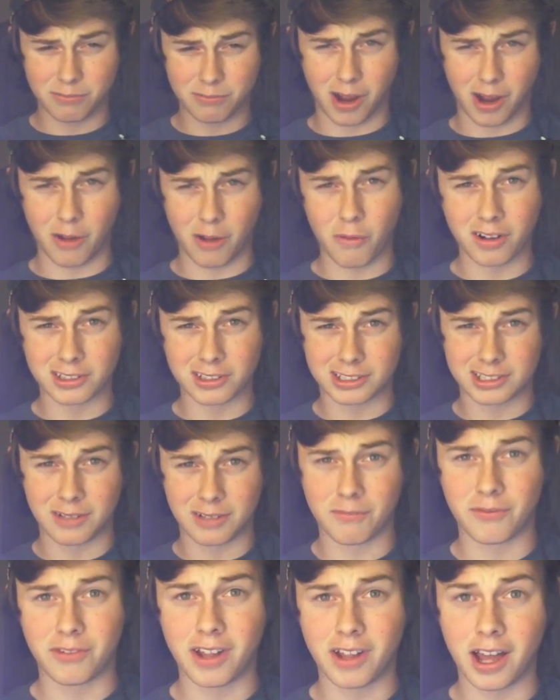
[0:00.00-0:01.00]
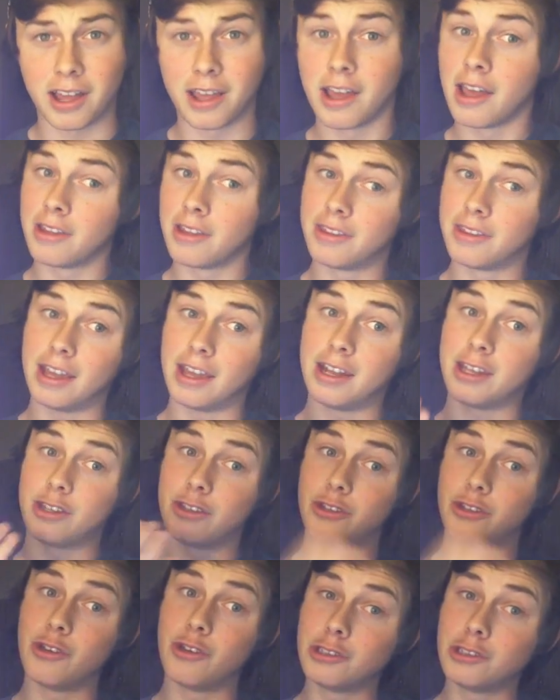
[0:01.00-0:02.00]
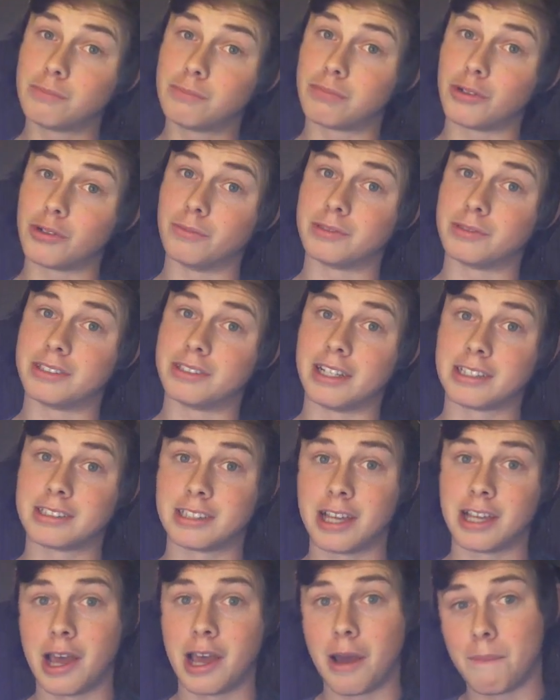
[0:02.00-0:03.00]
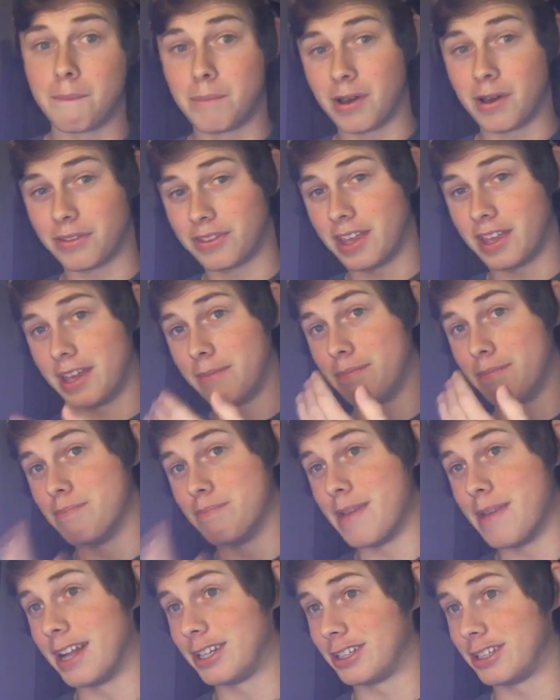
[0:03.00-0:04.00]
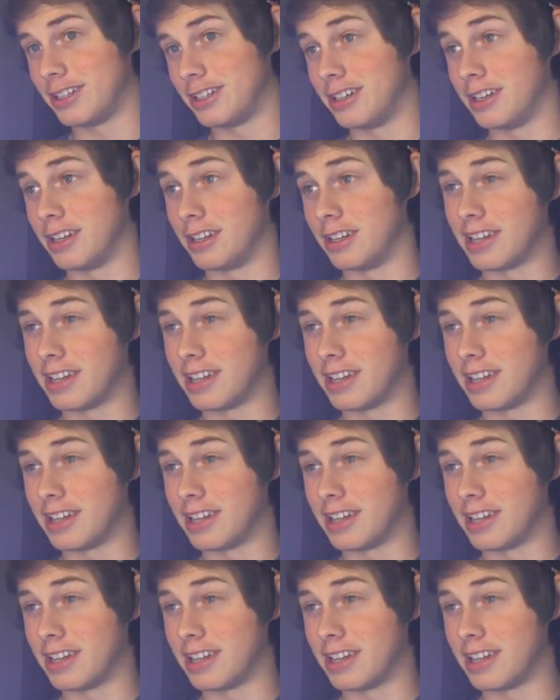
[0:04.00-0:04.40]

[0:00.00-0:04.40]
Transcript: I want to see them fly. They didn't use broomsticks, but they mentioned it.